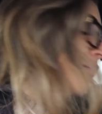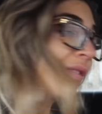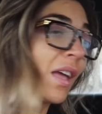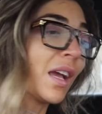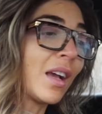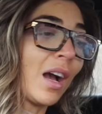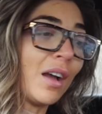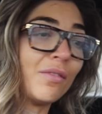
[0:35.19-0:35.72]
I
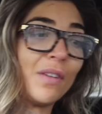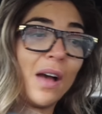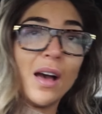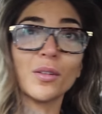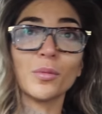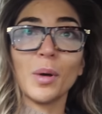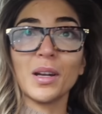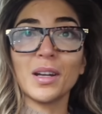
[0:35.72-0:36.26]
think I
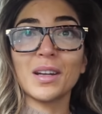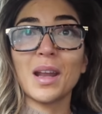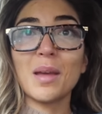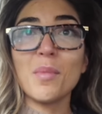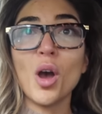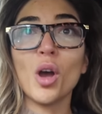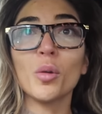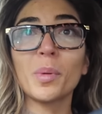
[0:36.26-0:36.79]
found one and
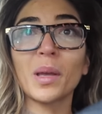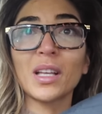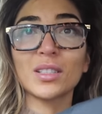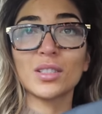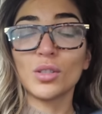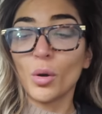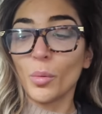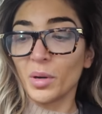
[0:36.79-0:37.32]
I'm hoping
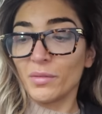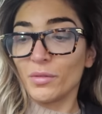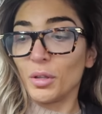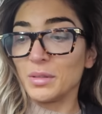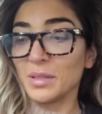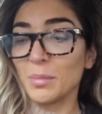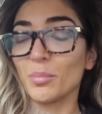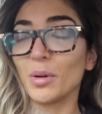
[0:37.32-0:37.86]
it's not one of
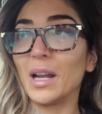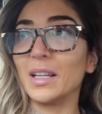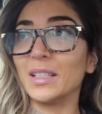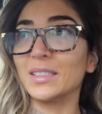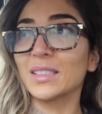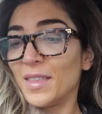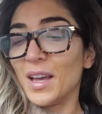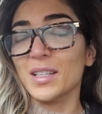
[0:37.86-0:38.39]
those
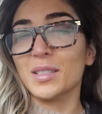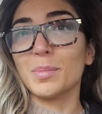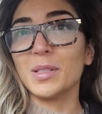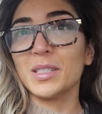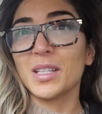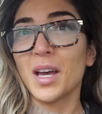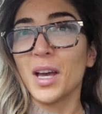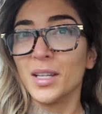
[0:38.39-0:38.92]
umbrellas that has
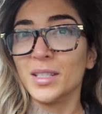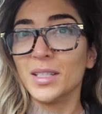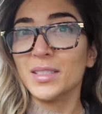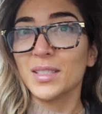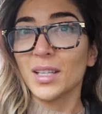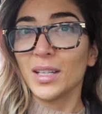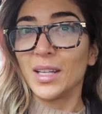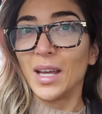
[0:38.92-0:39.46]
been turned
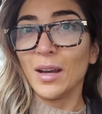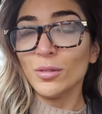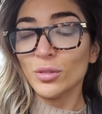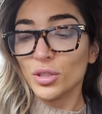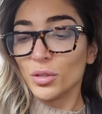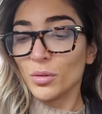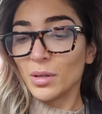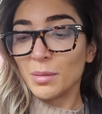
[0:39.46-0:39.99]
inside out.
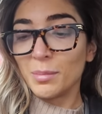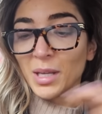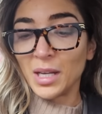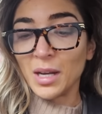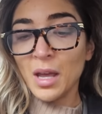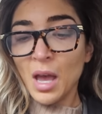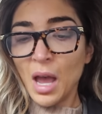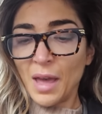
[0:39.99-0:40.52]
Do you know what I mean?
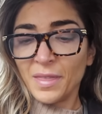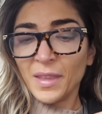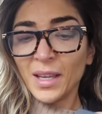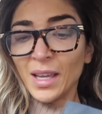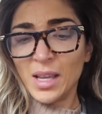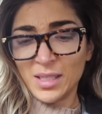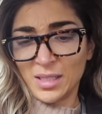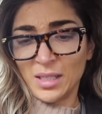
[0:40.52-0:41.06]
I
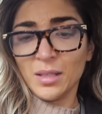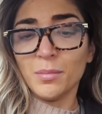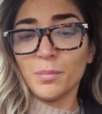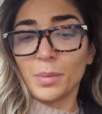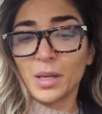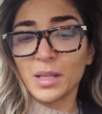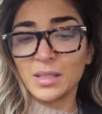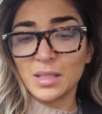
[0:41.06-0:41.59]
think it isn't
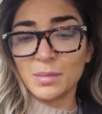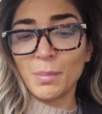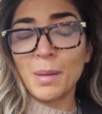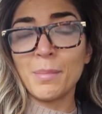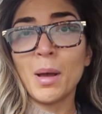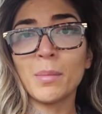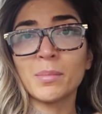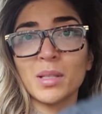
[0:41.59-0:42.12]
because it's my
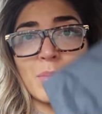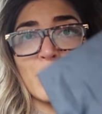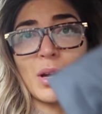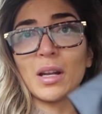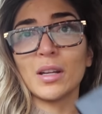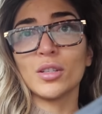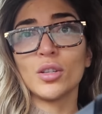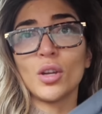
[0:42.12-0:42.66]
mum's
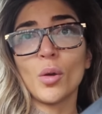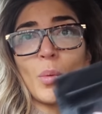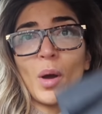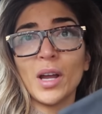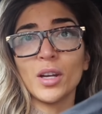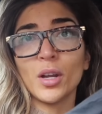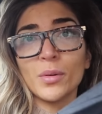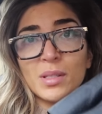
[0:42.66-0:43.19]
umbrella and you know
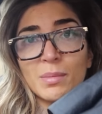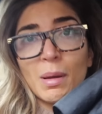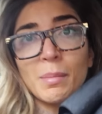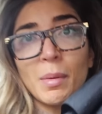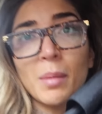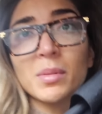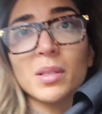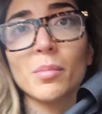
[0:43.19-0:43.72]
why I know it's my
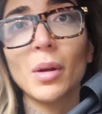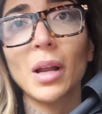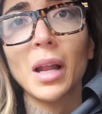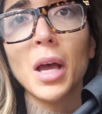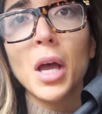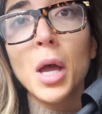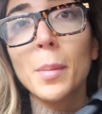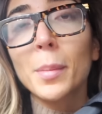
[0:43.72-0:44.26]
mum's
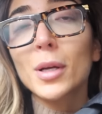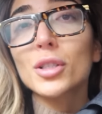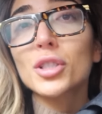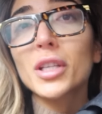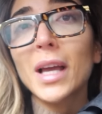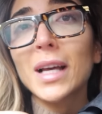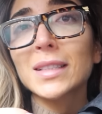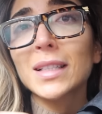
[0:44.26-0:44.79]
umbrella? Because
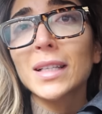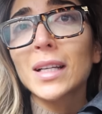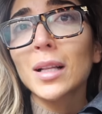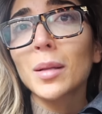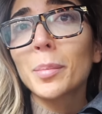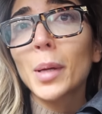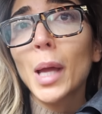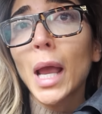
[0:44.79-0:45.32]
she has a
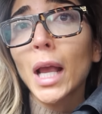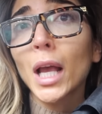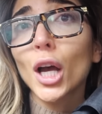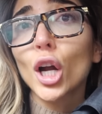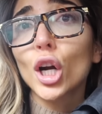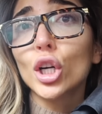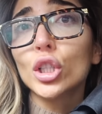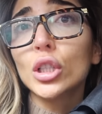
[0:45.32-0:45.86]
little pink
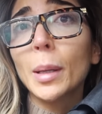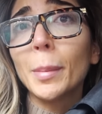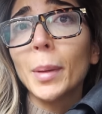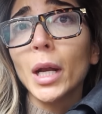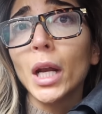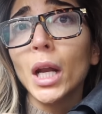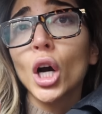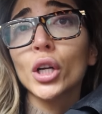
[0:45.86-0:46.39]

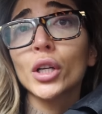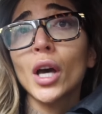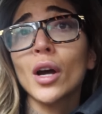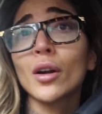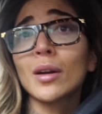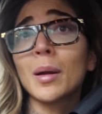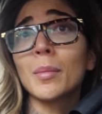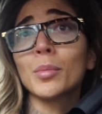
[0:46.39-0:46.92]
ribbon on
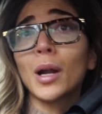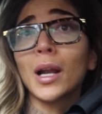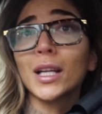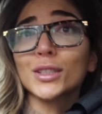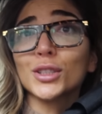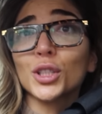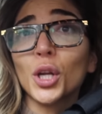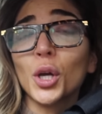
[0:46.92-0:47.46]
her
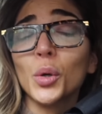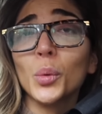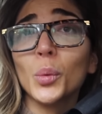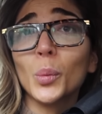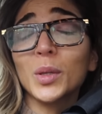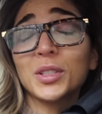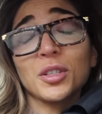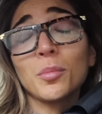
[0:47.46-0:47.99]
umbrella to know
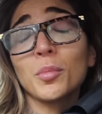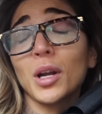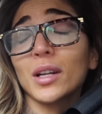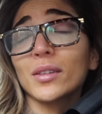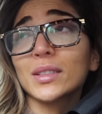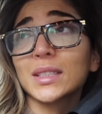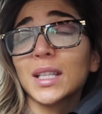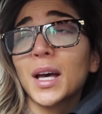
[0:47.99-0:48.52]
which
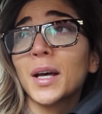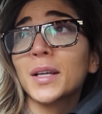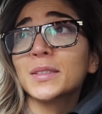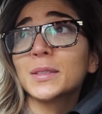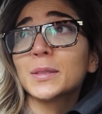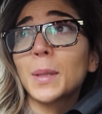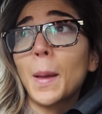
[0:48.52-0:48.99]
umbrella is hers.